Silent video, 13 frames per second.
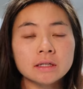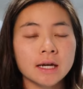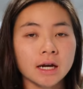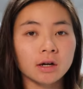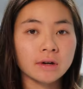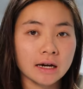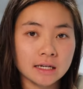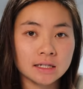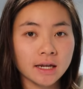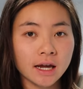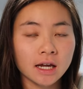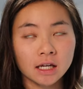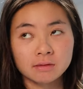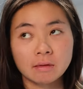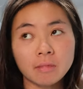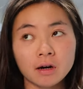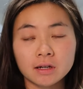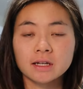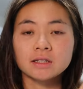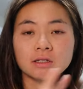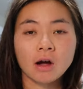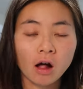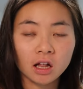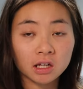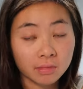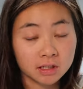take a rest day because my body is
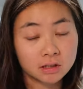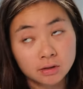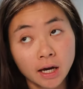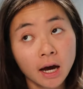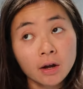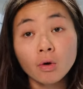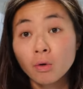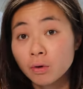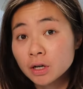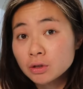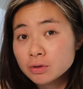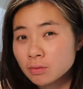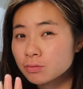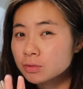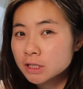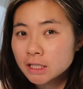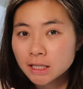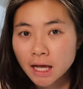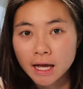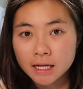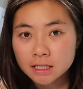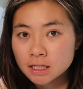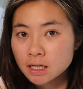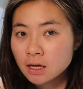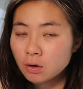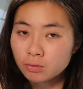calling me to do that, or do some really light